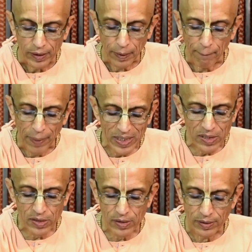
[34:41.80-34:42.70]
the
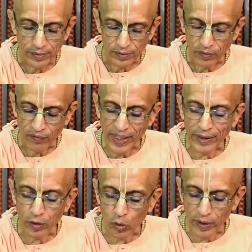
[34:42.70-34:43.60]
best way
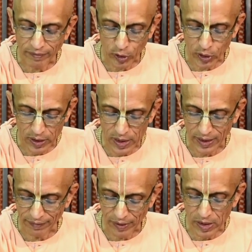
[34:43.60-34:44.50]
to do devotional
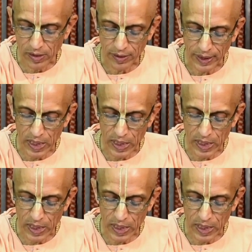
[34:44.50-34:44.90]
service